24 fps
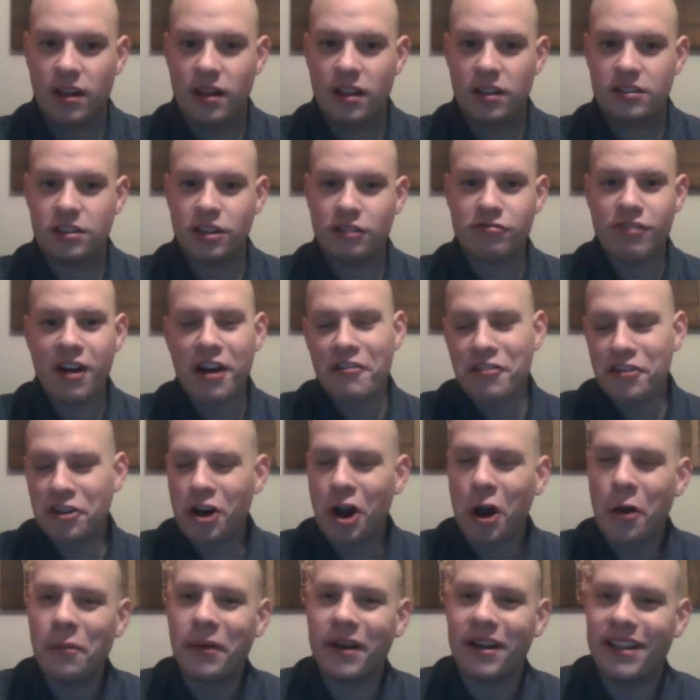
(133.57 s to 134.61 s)
So rather
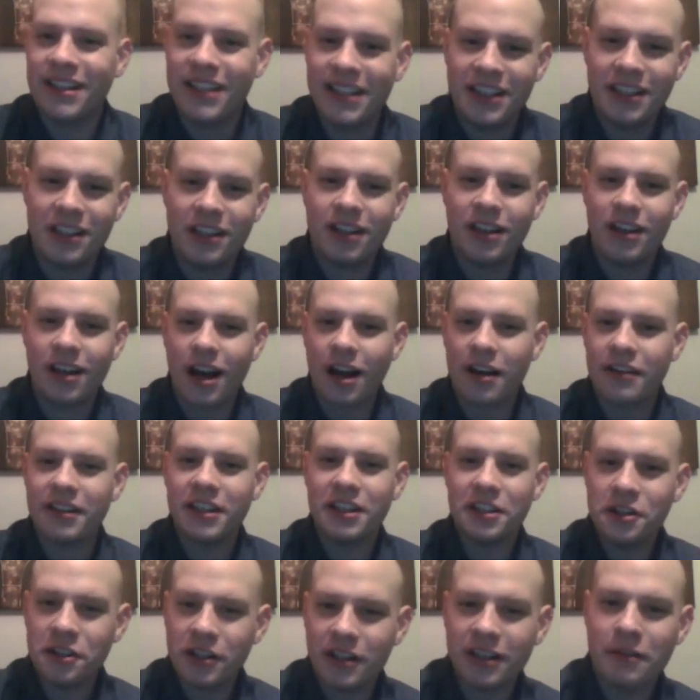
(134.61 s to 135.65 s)
comically, I
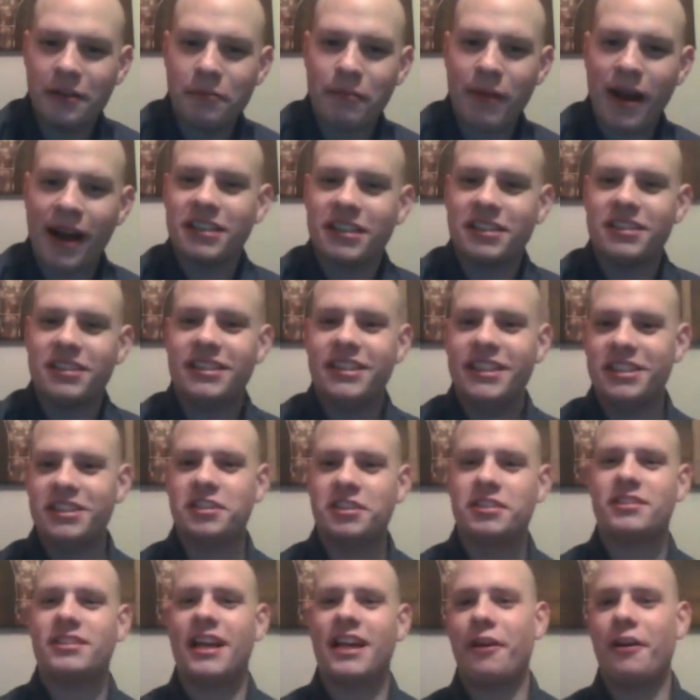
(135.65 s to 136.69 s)
think you can imagine
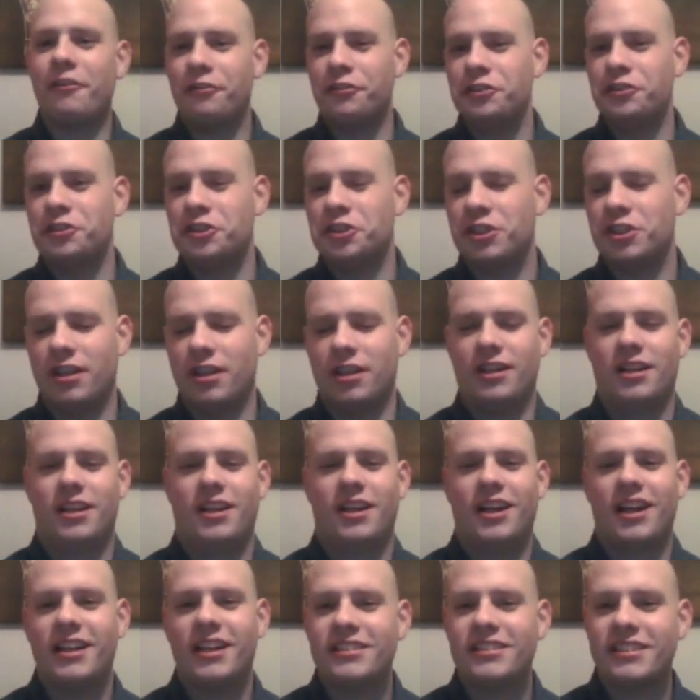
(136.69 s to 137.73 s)
Nietzsche's Zarathustra
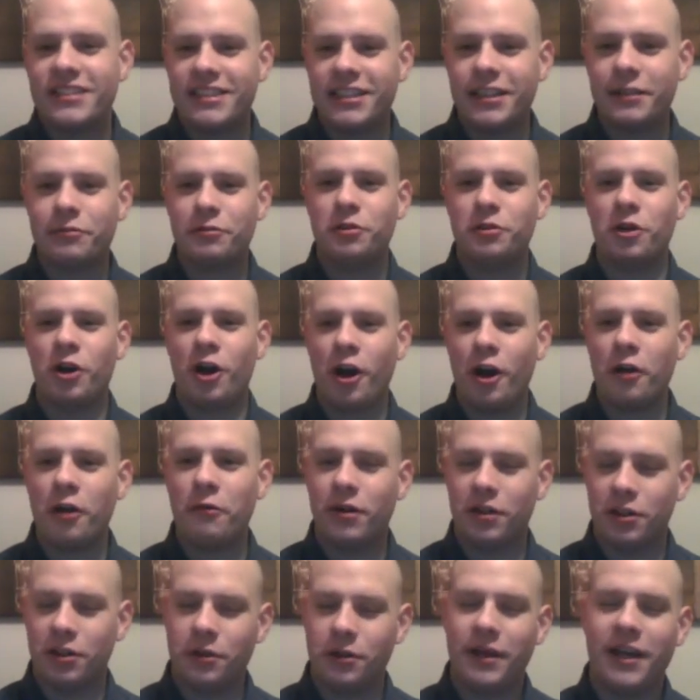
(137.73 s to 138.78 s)
as a typical hobo
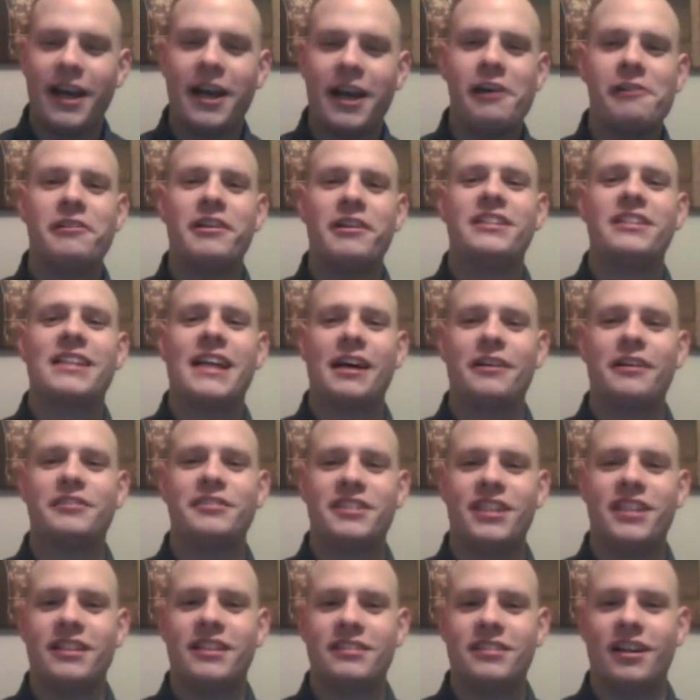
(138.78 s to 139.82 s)
you hear in a town
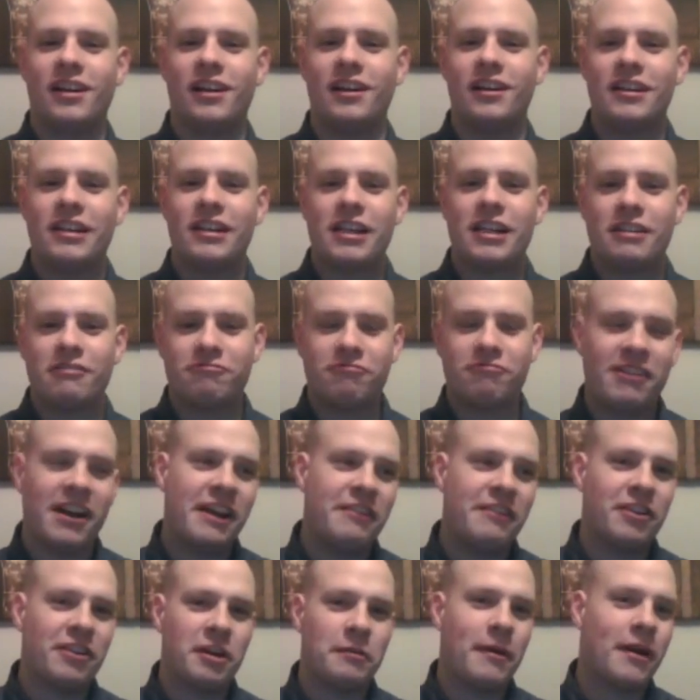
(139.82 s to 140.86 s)
centre
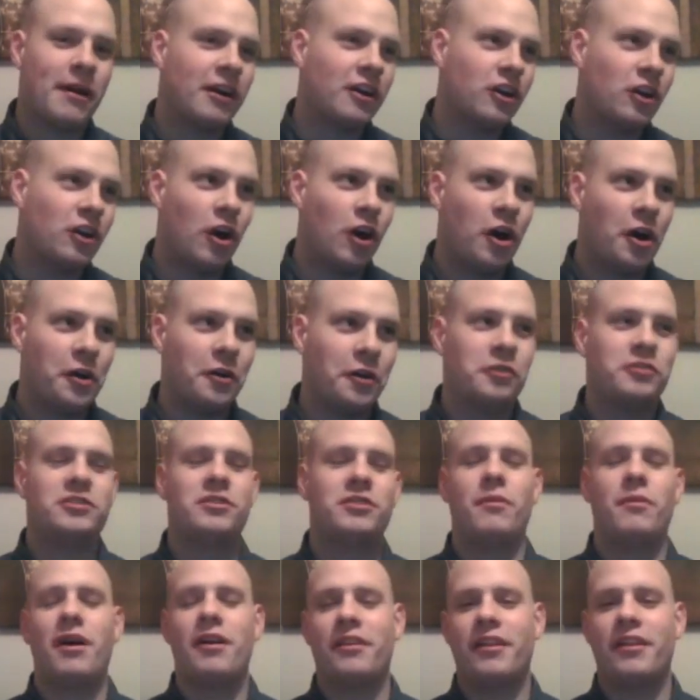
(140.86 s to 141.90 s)
raving about God or
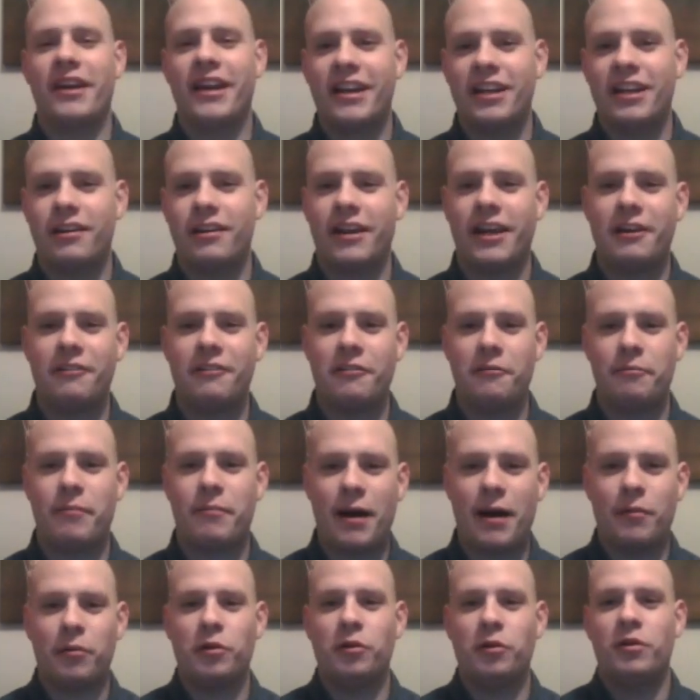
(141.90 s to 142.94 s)
some other incoherent
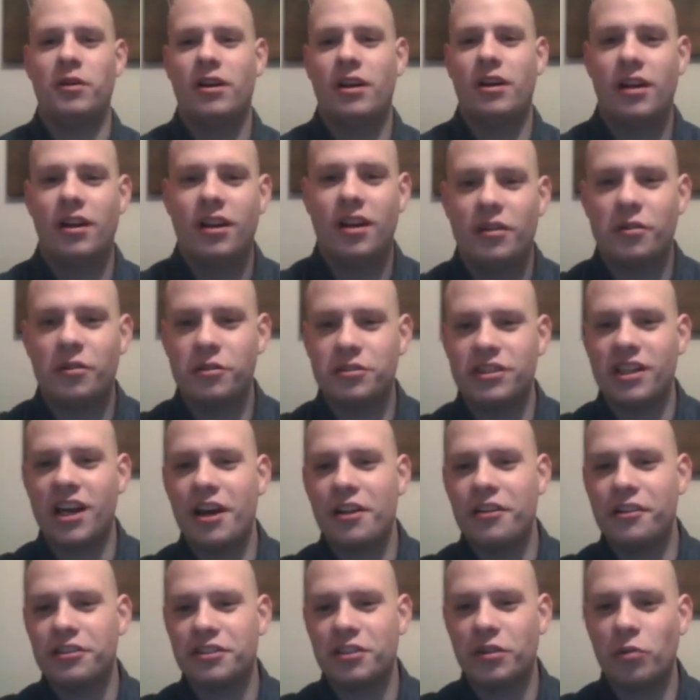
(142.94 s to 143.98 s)
babble, whilst
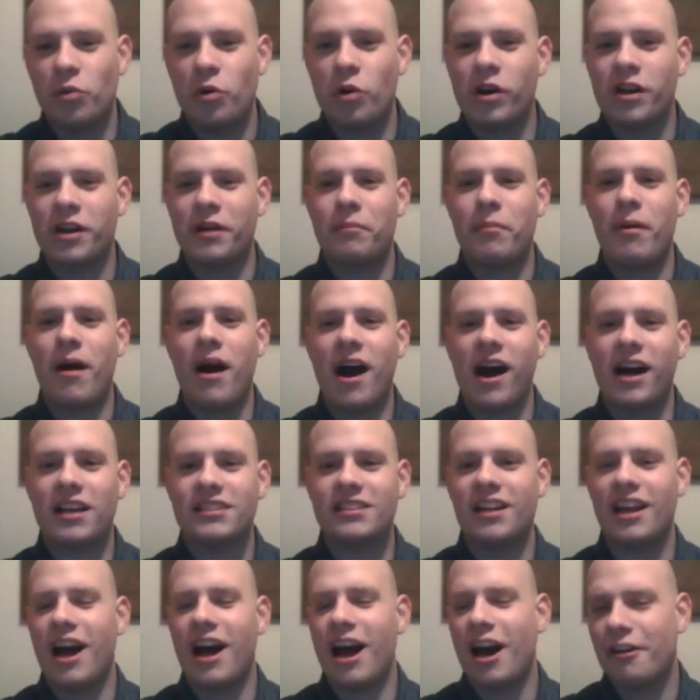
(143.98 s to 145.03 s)
others are walking
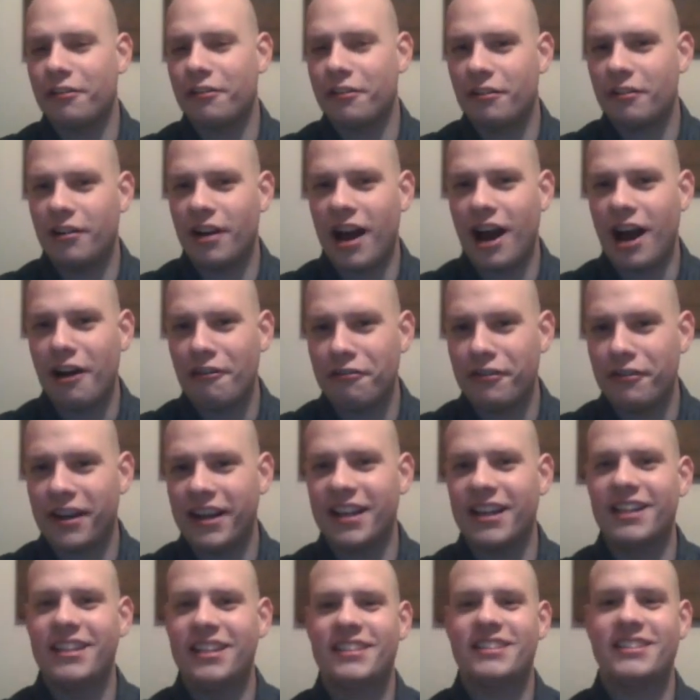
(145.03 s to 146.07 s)
past
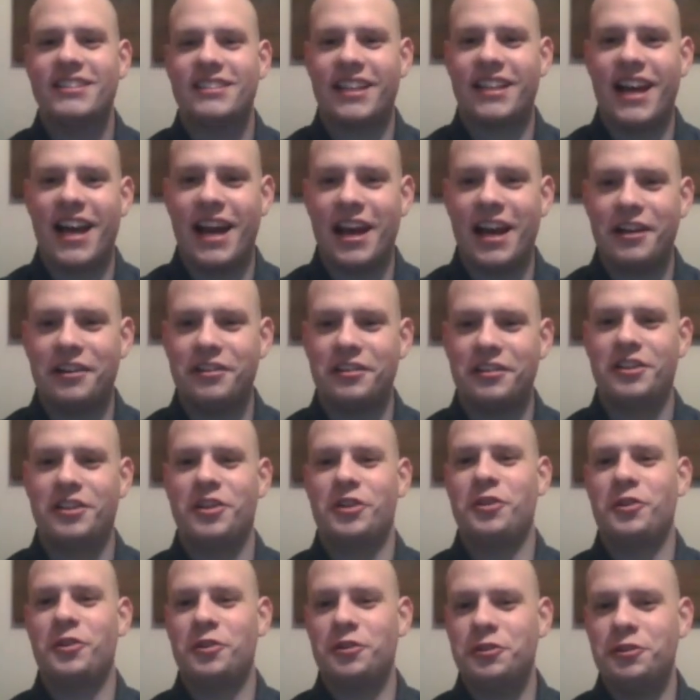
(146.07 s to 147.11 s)
laughing, scared,
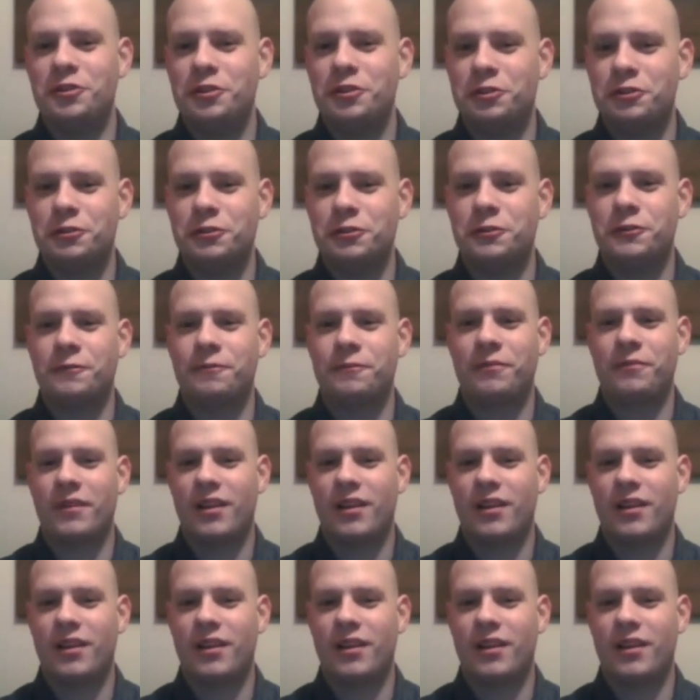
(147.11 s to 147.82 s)
or neutral.